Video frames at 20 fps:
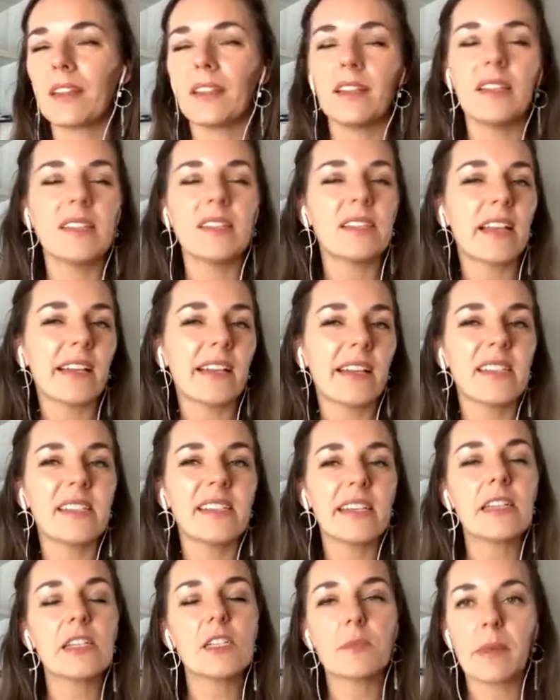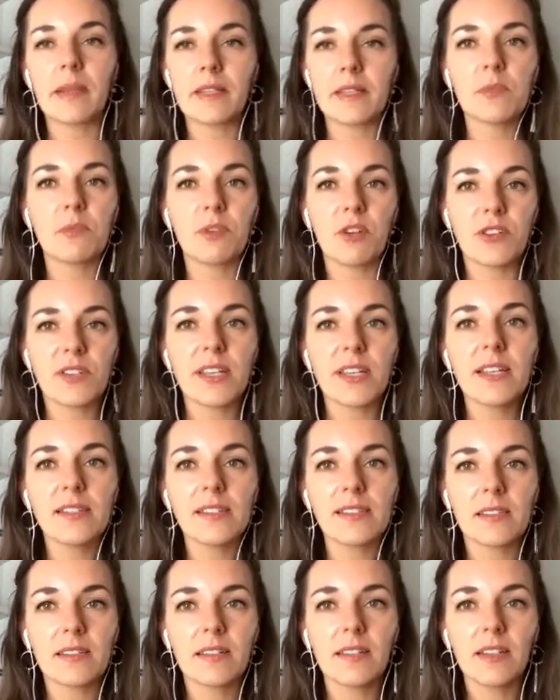least like a 6 months
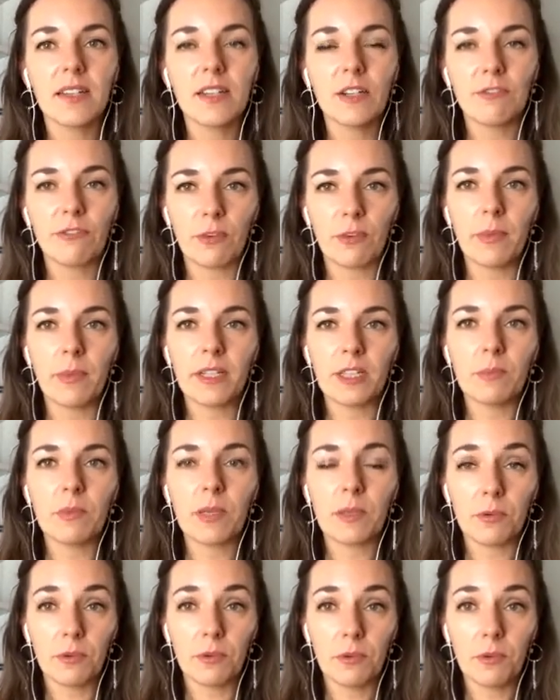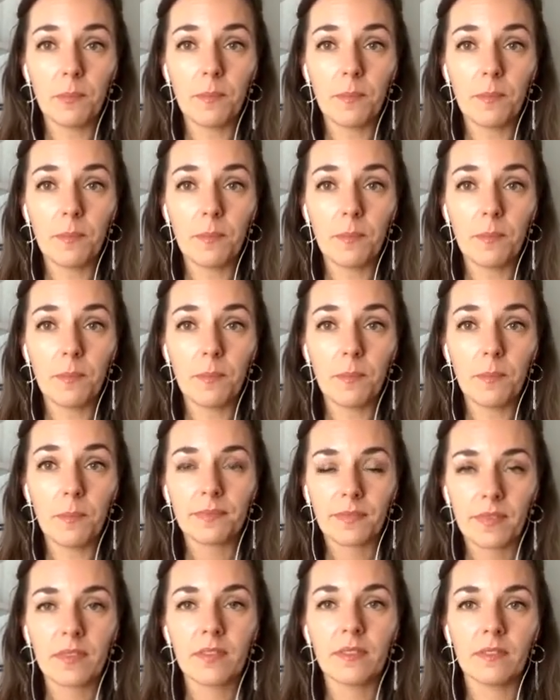process for many people.
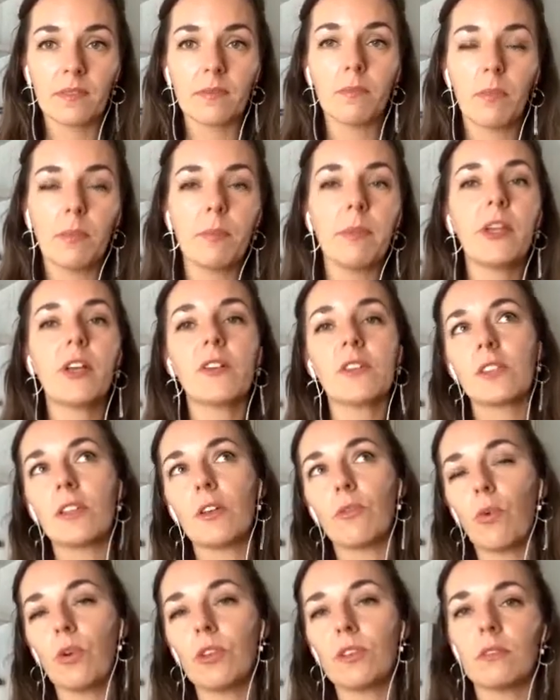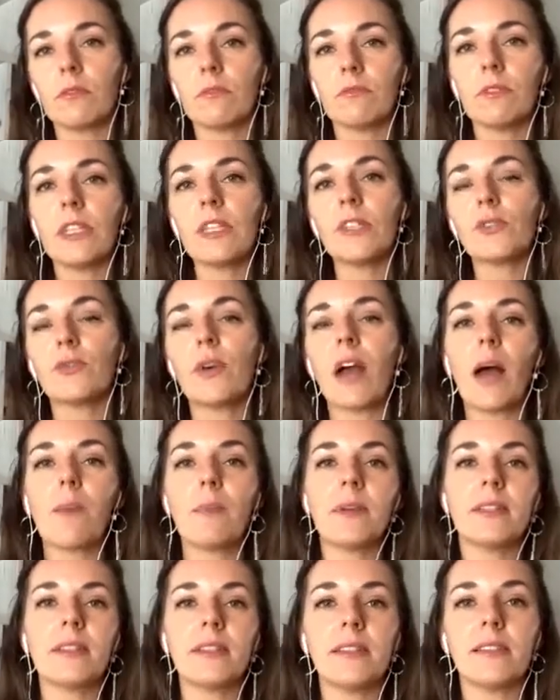But because what needs to
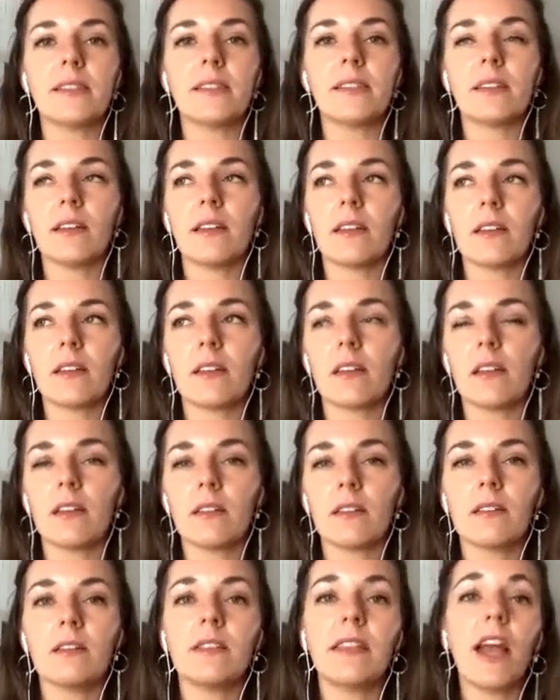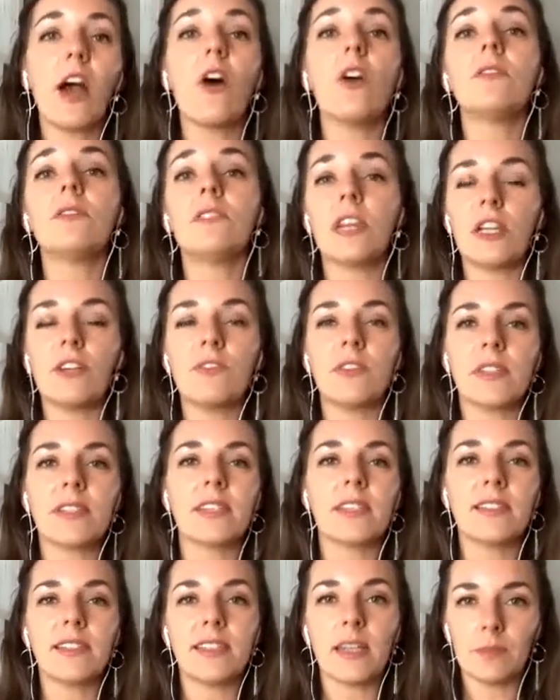happen is the whole nervous
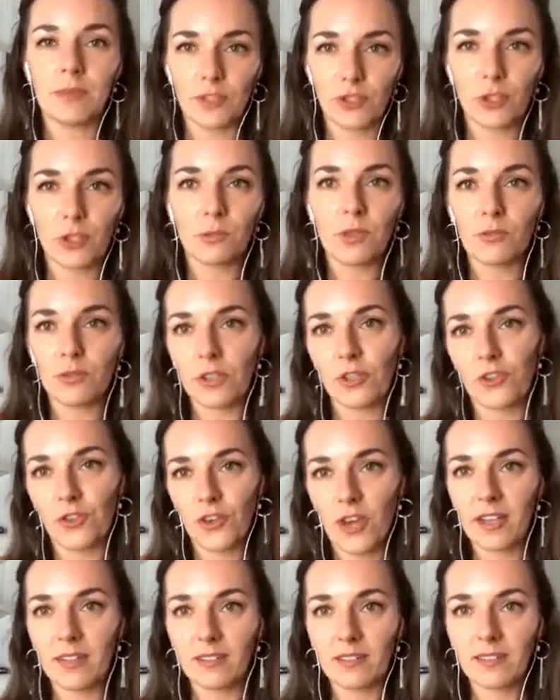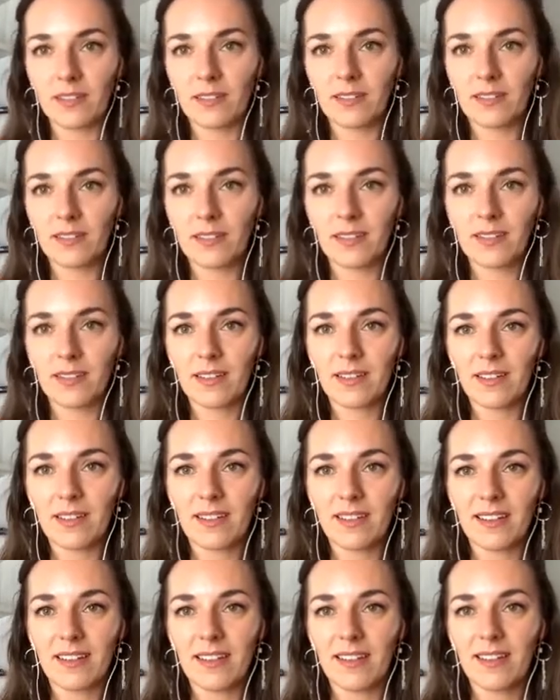system needs to be retrained
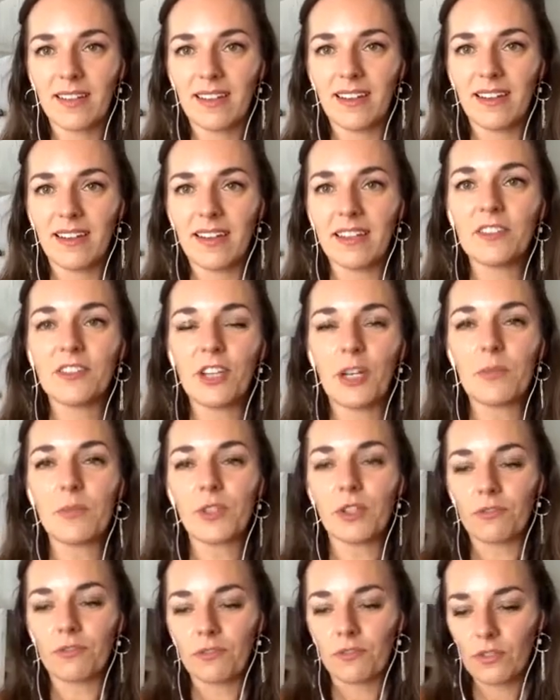in terms of